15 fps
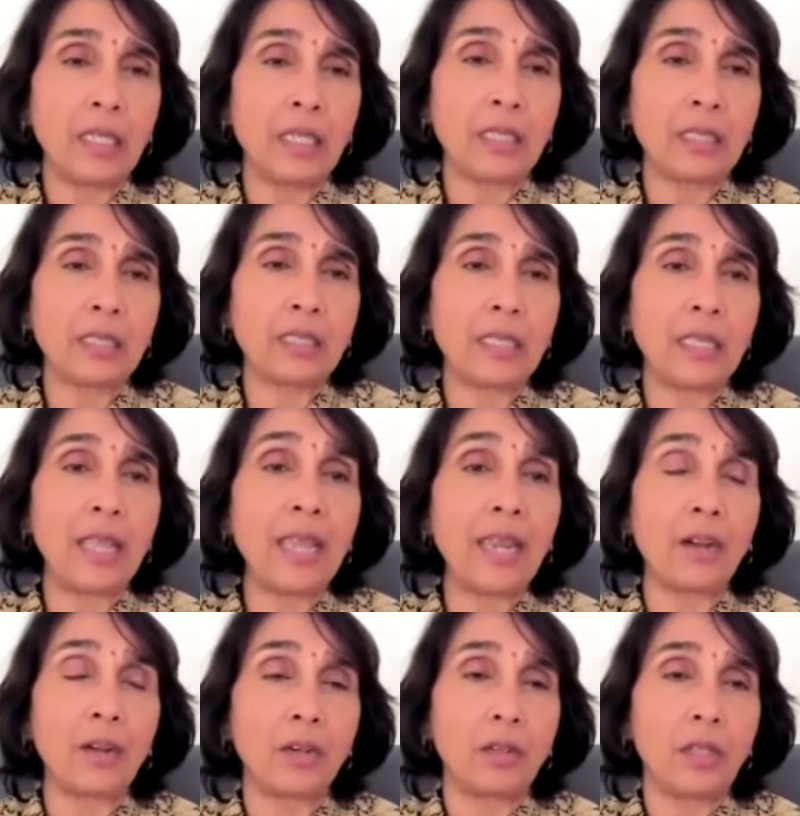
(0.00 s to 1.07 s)
it's
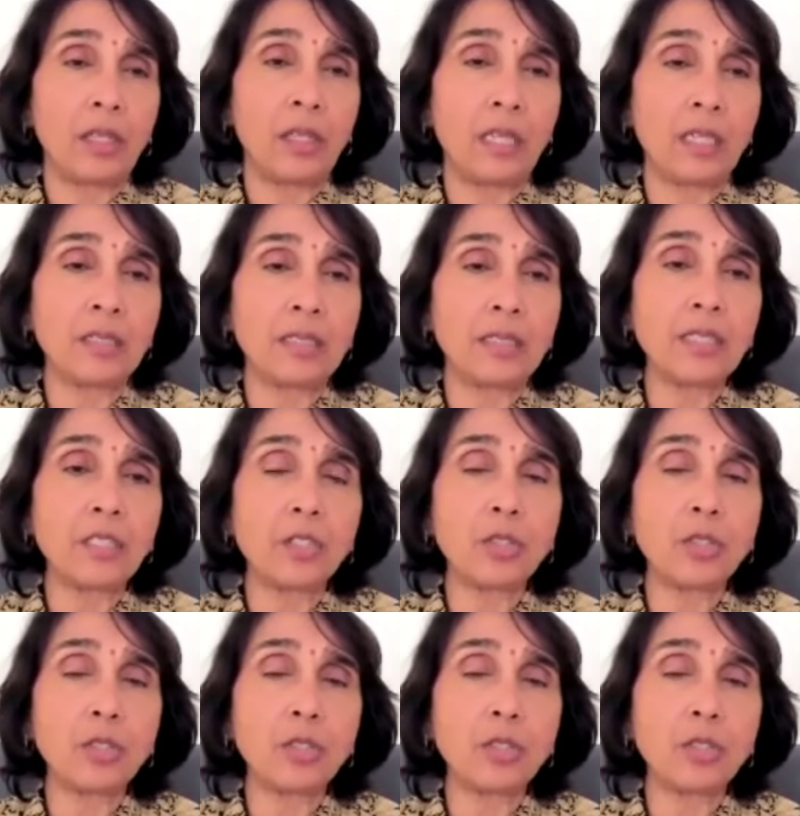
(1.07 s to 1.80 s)
there. They exist